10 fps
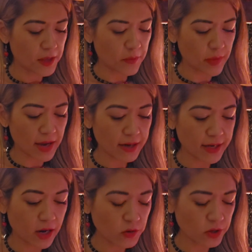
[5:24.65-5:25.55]
they may
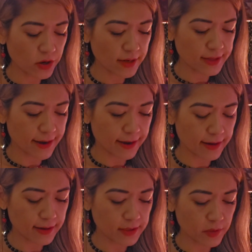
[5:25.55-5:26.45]
encounter
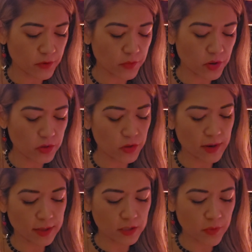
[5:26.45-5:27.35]
antagonism from those
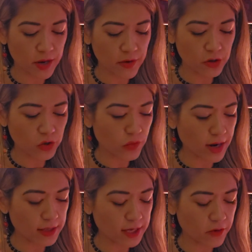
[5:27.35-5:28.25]
threatened by their
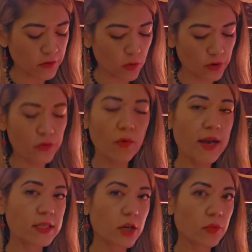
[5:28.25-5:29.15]
direct and
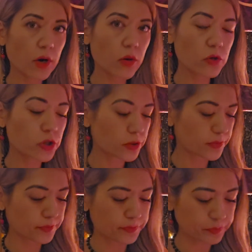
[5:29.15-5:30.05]
forthright approach.
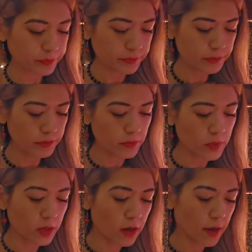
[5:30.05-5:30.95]

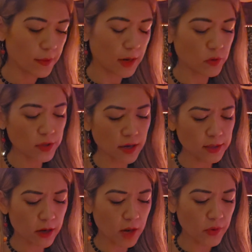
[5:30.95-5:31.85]
They will
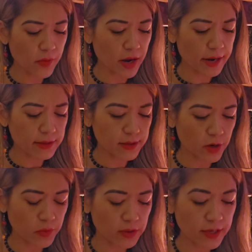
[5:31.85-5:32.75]
not compromise
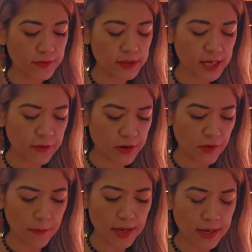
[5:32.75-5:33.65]
their beliefs, even if
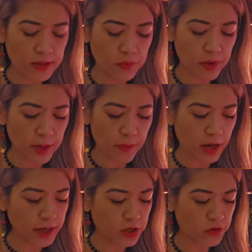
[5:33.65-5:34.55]
it means being
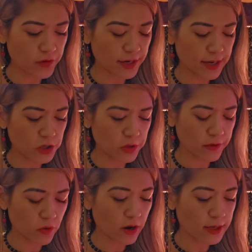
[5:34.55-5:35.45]
punished financially
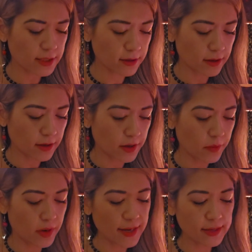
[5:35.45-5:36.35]
for it.
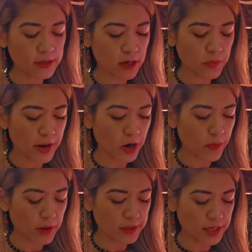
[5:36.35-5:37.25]
Money is not
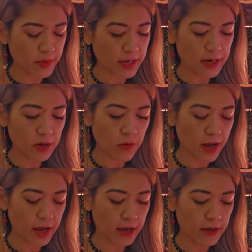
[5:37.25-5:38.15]
paramount to them in any
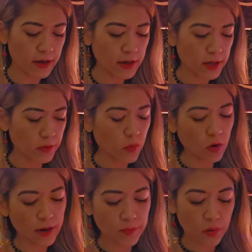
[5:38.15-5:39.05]
way.
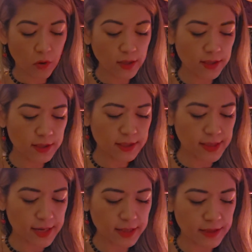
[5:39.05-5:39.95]
More important is
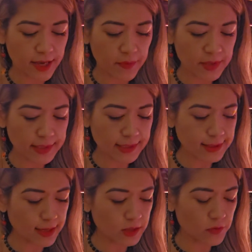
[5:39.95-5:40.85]
that they be
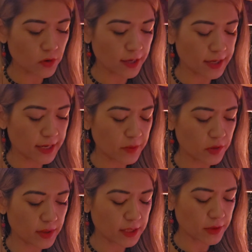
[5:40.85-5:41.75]
successful in
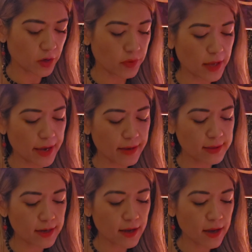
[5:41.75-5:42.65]
implementing their
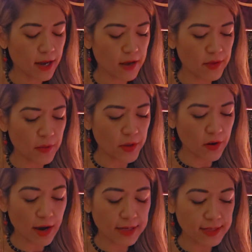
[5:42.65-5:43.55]
plans and that
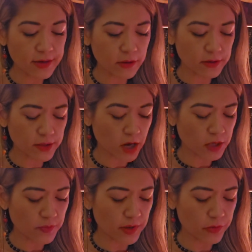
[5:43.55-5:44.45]
their ideals
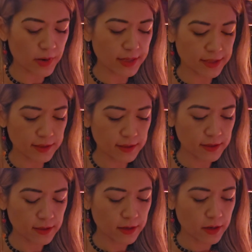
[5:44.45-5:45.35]
not be
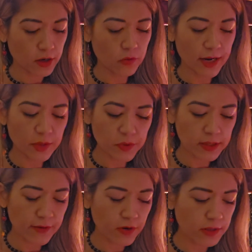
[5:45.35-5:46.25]
threatened. Great
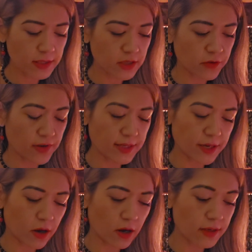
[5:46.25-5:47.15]
believers in
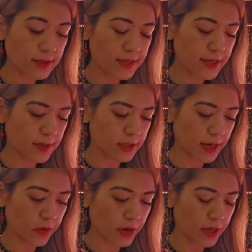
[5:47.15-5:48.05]
defending honesty and
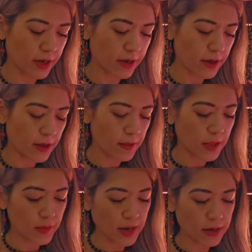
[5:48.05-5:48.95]
integrity,
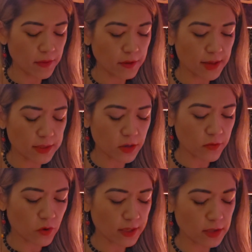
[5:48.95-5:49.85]
they may nonetheless
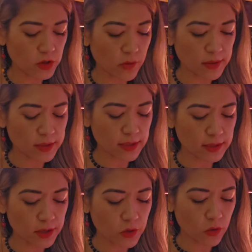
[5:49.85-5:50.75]
avoid
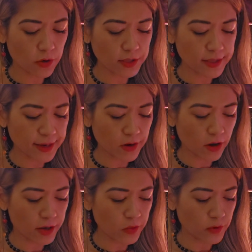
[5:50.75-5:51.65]
disturbances in order to get
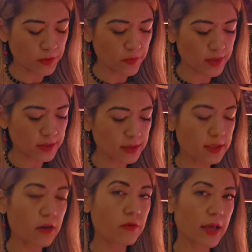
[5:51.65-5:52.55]
on with the
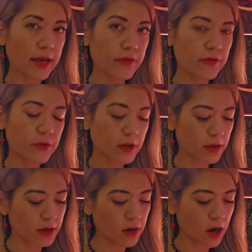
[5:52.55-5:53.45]
business of life.
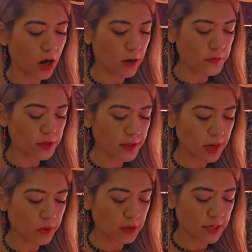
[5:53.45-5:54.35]
Often
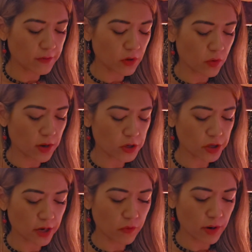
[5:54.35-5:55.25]
they will leave the
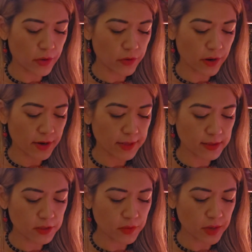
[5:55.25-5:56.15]
question of whether there is
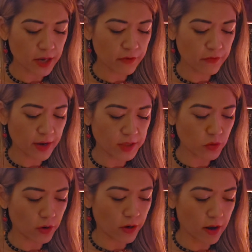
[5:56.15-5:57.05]
to be a fight
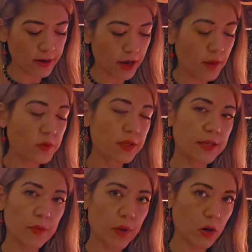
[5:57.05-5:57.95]
or not up to
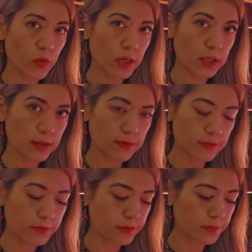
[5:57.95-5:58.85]
the opponent.
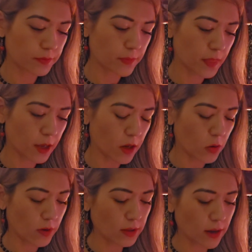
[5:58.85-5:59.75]

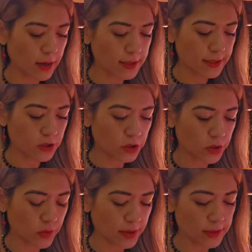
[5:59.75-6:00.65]
When locked
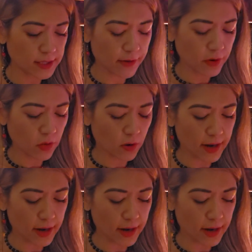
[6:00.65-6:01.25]
into an endeavor or